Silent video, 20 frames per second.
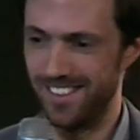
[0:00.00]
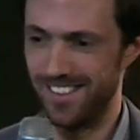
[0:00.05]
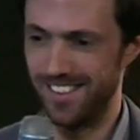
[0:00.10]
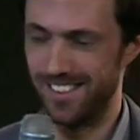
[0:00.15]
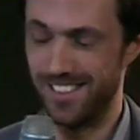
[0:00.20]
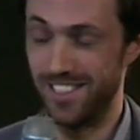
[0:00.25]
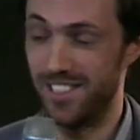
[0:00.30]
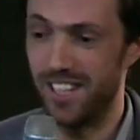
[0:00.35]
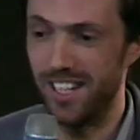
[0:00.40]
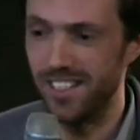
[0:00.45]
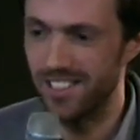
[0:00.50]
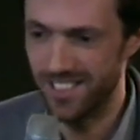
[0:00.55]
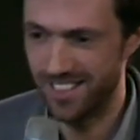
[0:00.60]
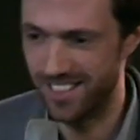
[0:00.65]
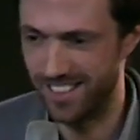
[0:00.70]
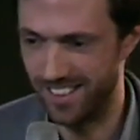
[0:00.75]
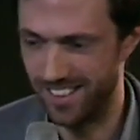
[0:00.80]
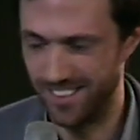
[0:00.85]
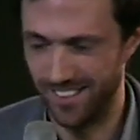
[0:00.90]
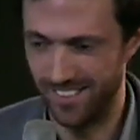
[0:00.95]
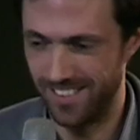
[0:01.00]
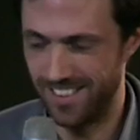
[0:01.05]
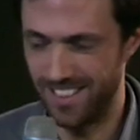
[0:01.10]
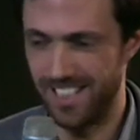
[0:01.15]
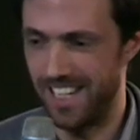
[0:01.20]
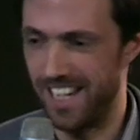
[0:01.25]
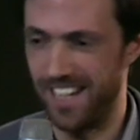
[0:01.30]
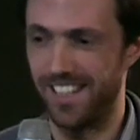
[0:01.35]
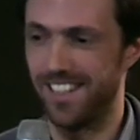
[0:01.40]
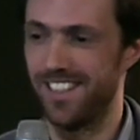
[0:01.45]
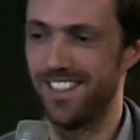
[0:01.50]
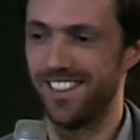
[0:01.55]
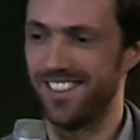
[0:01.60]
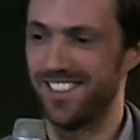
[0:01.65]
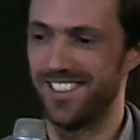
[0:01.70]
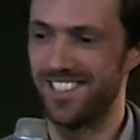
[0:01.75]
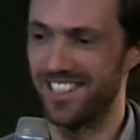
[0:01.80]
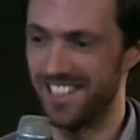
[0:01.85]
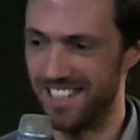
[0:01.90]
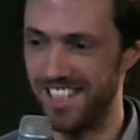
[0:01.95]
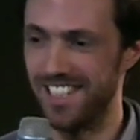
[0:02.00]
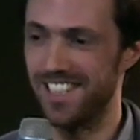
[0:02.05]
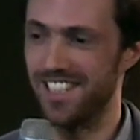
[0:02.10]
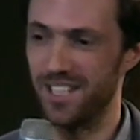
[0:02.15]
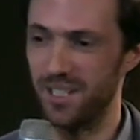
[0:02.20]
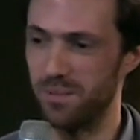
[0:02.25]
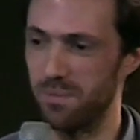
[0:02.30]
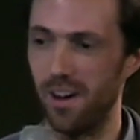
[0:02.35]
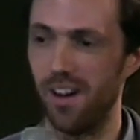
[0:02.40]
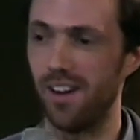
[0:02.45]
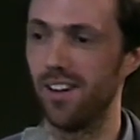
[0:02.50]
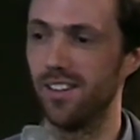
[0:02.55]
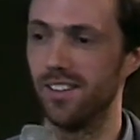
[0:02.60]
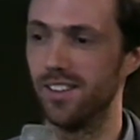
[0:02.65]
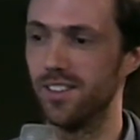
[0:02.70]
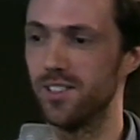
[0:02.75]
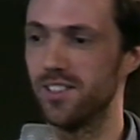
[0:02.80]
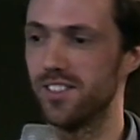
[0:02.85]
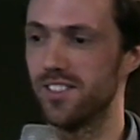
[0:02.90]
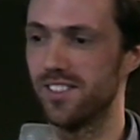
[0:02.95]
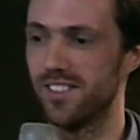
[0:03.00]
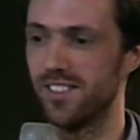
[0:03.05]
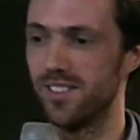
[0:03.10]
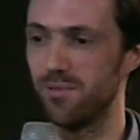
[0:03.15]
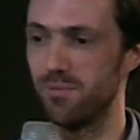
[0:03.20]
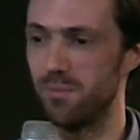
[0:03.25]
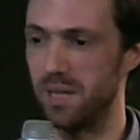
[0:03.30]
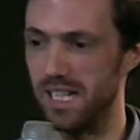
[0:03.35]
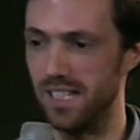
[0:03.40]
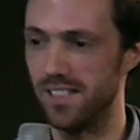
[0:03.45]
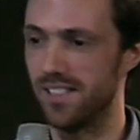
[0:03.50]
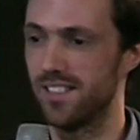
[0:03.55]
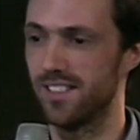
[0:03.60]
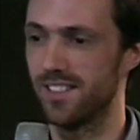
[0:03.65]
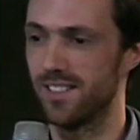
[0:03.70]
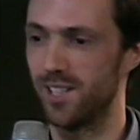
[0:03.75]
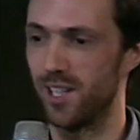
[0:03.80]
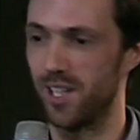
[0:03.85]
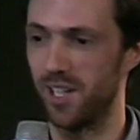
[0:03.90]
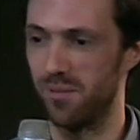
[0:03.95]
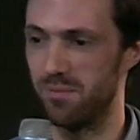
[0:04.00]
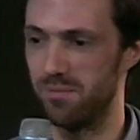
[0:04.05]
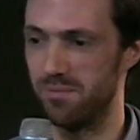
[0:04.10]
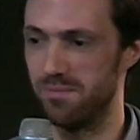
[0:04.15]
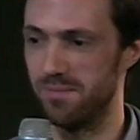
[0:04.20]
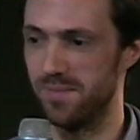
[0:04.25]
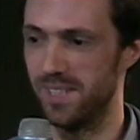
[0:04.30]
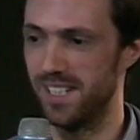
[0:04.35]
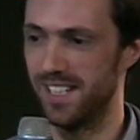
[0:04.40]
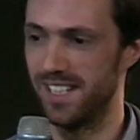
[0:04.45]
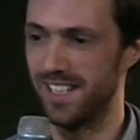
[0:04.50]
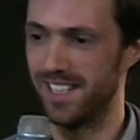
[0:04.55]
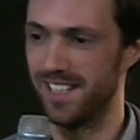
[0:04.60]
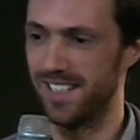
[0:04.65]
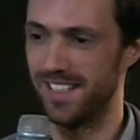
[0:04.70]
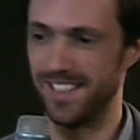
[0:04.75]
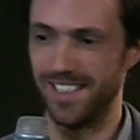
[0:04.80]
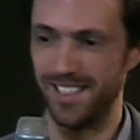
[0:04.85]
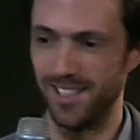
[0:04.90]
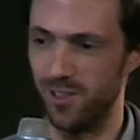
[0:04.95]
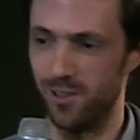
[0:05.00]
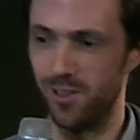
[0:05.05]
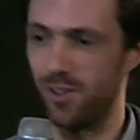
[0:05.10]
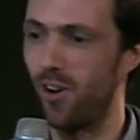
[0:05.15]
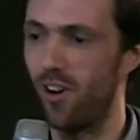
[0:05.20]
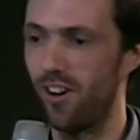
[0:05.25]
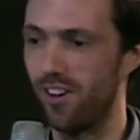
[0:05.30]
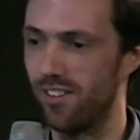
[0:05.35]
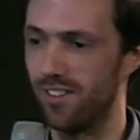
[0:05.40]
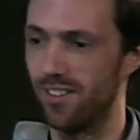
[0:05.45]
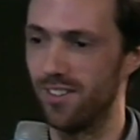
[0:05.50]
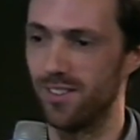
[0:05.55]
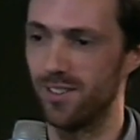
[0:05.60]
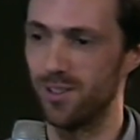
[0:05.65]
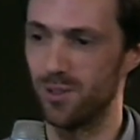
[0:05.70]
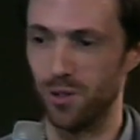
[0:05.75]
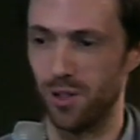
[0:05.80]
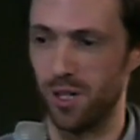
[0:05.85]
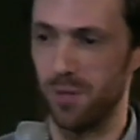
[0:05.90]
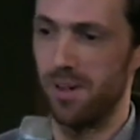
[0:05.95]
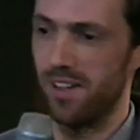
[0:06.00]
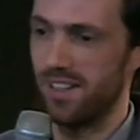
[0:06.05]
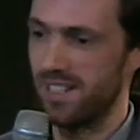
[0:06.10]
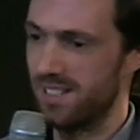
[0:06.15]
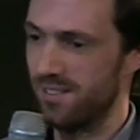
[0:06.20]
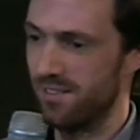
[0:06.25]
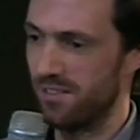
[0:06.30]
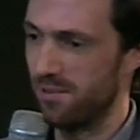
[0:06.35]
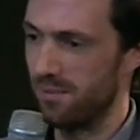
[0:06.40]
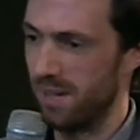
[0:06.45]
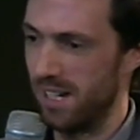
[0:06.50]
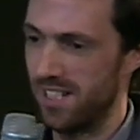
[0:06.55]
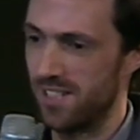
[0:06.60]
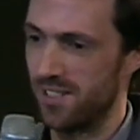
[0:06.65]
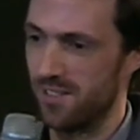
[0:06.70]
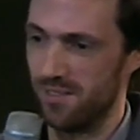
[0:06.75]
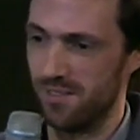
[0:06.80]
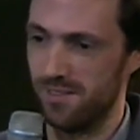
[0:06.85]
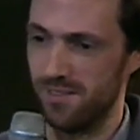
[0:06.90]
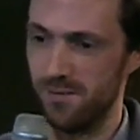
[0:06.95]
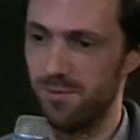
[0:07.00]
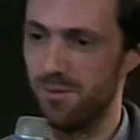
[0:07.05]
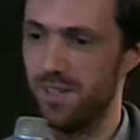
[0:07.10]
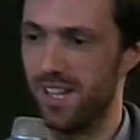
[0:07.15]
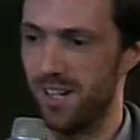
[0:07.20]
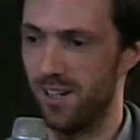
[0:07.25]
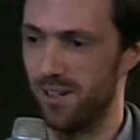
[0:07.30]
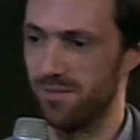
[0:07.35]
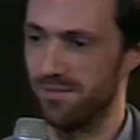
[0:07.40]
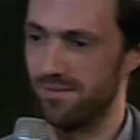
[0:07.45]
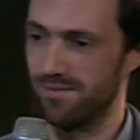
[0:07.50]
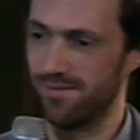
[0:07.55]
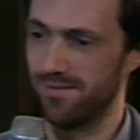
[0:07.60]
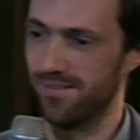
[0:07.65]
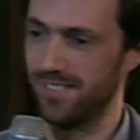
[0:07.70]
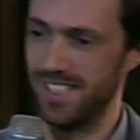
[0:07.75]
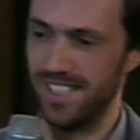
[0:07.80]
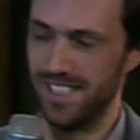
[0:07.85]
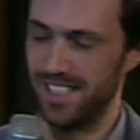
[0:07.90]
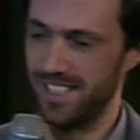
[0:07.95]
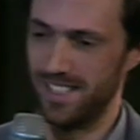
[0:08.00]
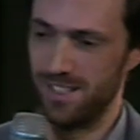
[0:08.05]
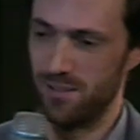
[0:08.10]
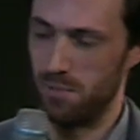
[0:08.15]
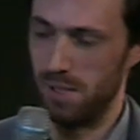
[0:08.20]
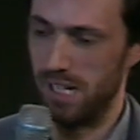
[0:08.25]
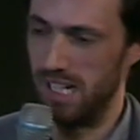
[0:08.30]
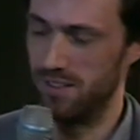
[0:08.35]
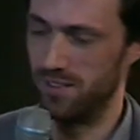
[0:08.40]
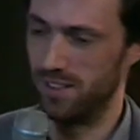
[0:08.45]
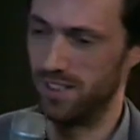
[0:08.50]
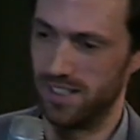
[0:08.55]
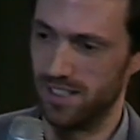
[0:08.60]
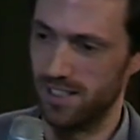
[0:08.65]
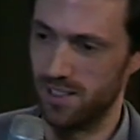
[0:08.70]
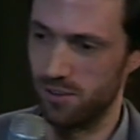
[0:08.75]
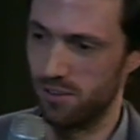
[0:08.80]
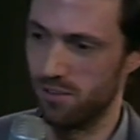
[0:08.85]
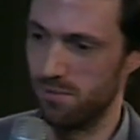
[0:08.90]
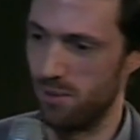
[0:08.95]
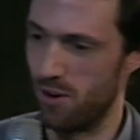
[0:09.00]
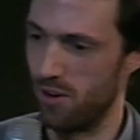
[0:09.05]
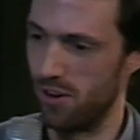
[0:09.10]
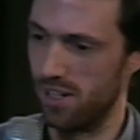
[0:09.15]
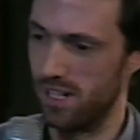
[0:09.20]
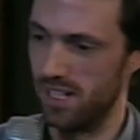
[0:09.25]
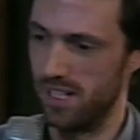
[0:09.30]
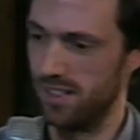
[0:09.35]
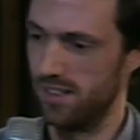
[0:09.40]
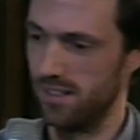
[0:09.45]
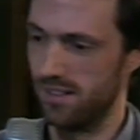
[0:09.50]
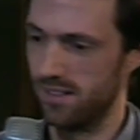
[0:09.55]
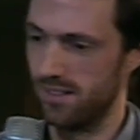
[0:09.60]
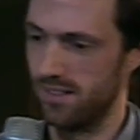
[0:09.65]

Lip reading: disgusting, sick statistics behind this piece. You can't talk about this information without believing that it's sort of morally